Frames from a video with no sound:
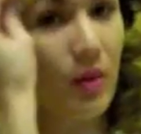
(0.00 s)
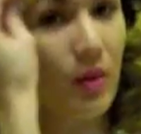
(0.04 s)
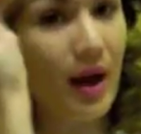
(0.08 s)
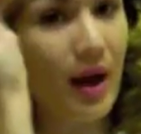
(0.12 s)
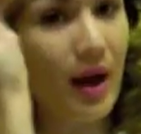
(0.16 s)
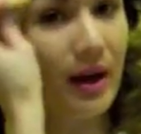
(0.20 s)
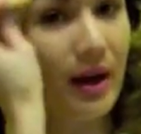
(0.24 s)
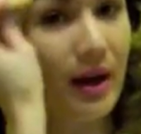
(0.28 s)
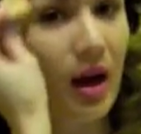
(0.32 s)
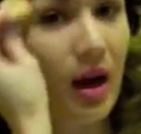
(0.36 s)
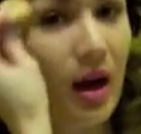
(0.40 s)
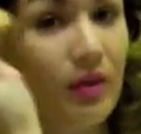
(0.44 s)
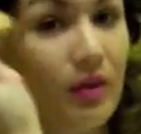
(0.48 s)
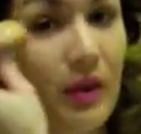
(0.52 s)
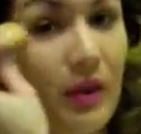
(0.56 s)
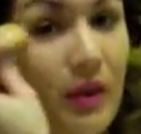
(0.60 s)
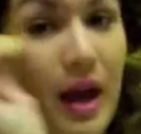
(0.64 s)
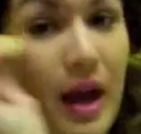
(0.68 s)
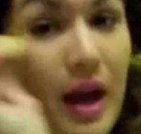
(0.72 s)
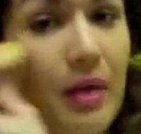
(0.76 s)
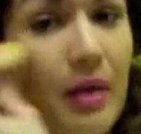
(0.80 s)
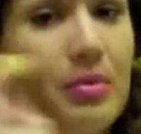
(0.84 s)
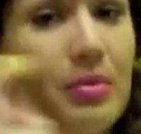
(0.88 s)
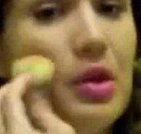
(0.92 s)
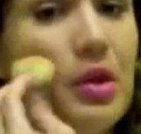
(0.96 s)
that you want to
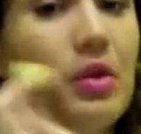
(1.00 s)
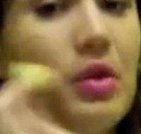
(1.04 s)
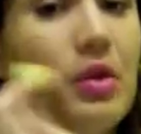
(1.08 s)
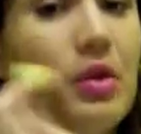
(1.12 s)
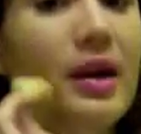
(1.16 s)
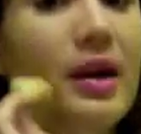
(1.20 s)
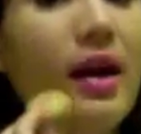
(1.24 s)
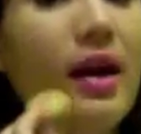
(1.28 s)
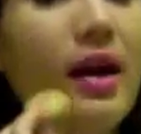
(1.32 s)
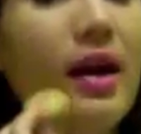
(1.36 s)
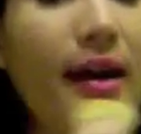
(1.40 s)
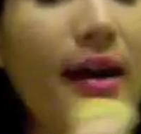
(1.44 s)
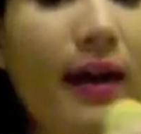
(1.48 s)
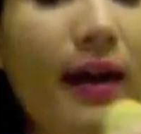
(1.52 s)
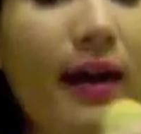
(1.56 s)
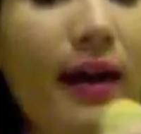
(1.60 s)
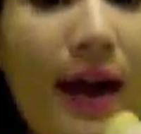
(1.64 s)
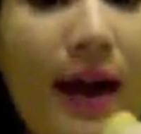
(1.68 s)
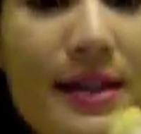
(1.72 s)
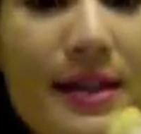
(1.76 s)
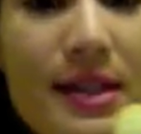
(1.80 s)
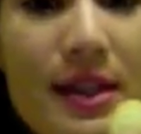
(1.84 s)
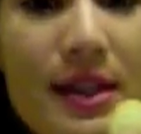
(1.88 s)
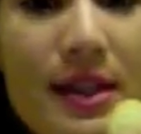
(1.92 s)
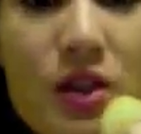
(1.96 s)
cover up, you would
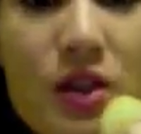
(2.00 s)
kind of